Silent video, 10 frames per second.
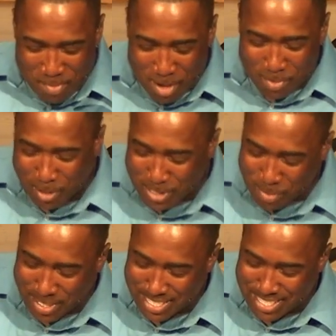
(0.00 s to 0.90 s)
But in
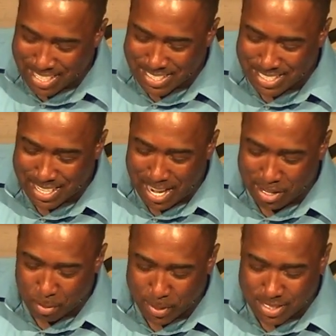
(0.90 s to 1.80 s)
verse 1, he says this
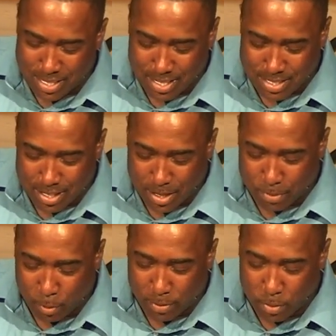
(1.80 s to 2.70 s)
line there where he says,
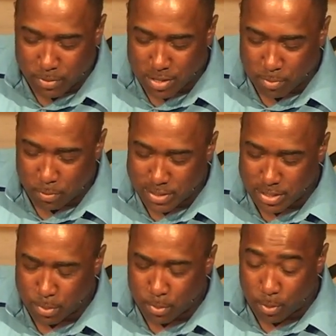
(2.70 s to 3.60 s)
for if you've suffered
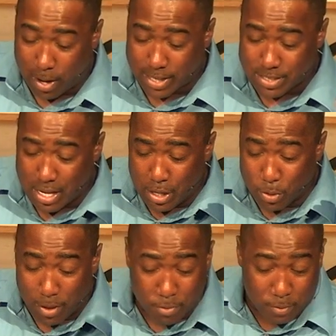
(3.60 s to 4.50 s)
physically with Christ,
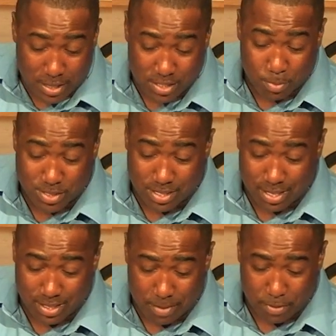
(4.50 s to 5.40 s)
you have finished with
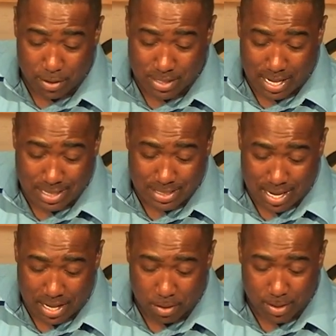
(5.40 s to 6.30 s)
sin. That very last
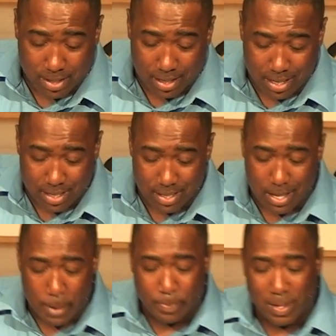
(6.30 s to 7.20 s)
line there at the end.
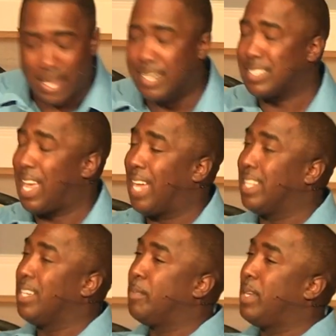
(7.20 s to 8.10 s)
And this
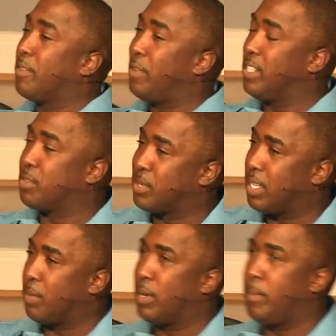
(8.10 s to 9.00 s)
idea of being finished with
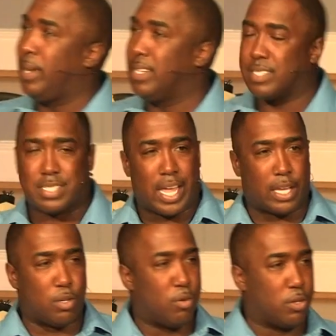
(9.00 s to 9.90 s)
sin, what he means is
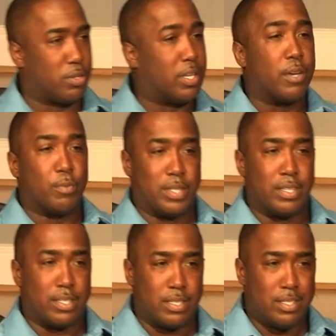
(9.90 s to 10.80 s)
like you're done
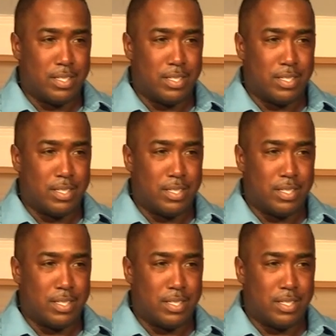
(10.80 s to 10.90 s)
with it.